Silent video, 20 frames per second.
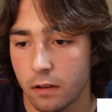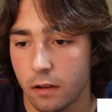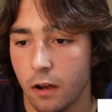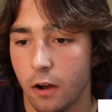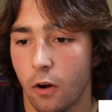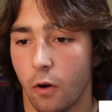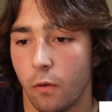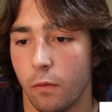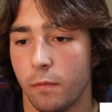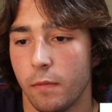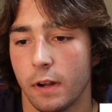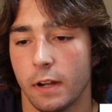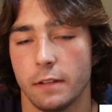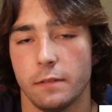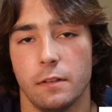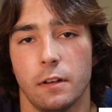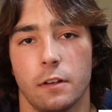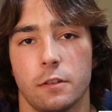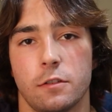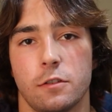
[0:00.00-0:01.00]
Oh, I
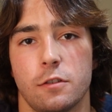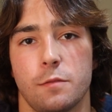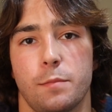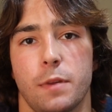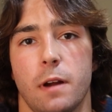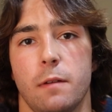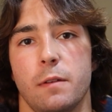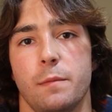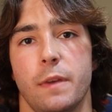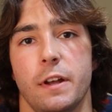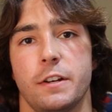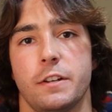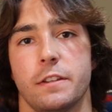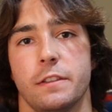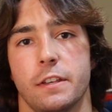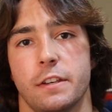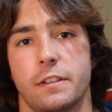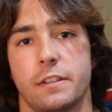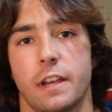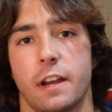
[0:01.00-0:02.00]
also should probably mention
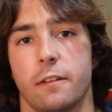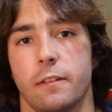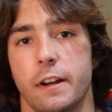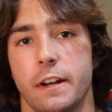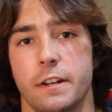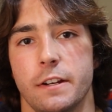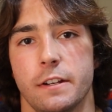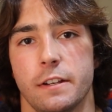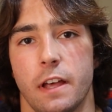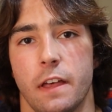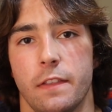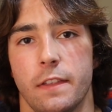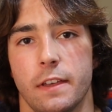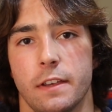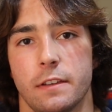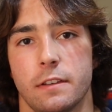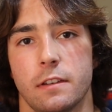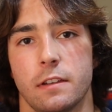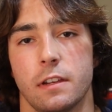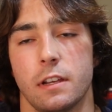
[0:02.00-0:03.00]
the set ranges on
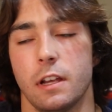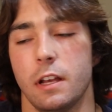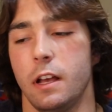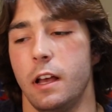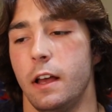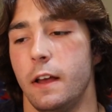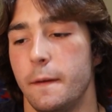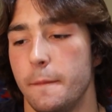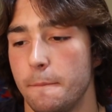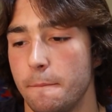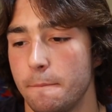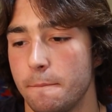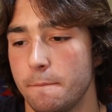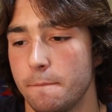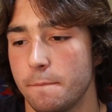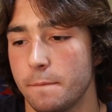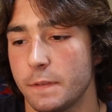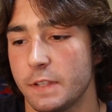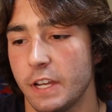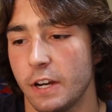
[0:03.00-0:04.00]
this.
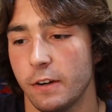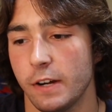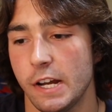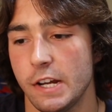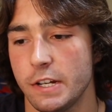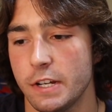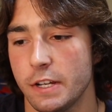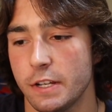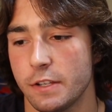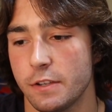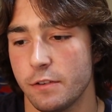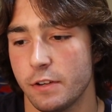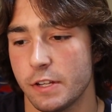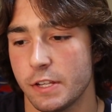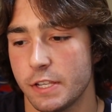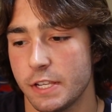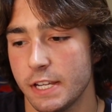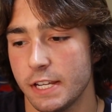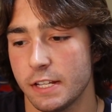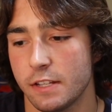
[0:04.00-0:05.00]
Set ranges, you can
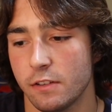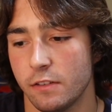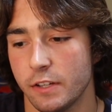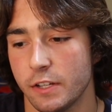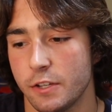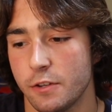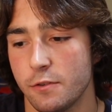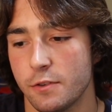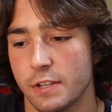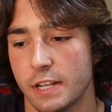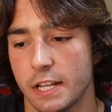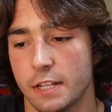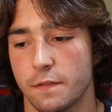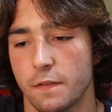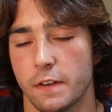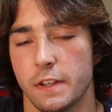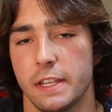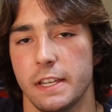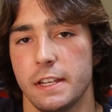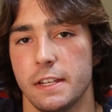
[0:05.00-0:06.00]
see it's only 2 sets
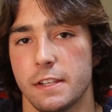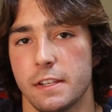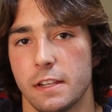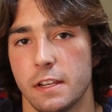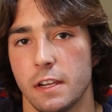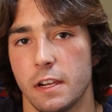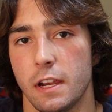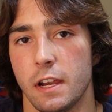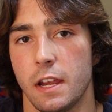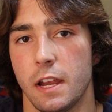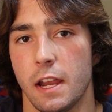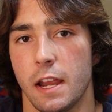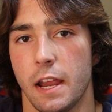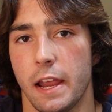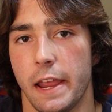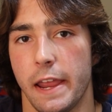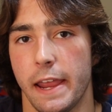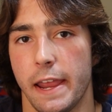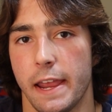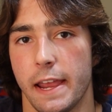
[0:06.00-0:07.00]
for these,
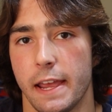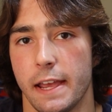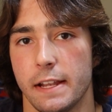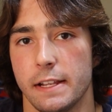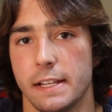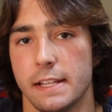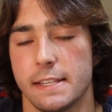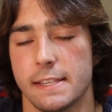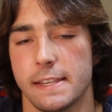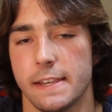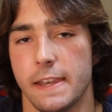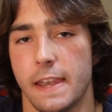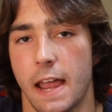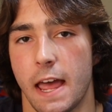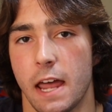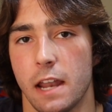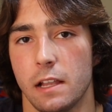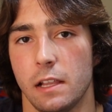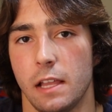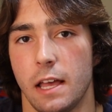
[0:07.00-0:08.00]
and it's
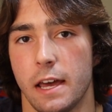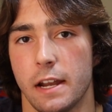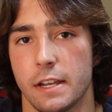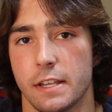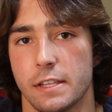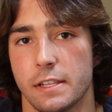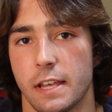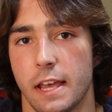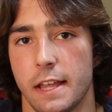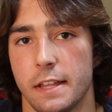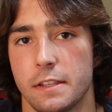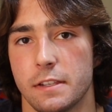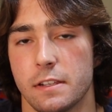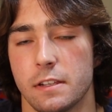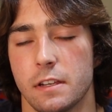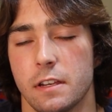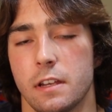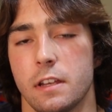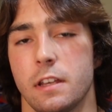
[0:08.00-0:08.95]
not a lot of sets.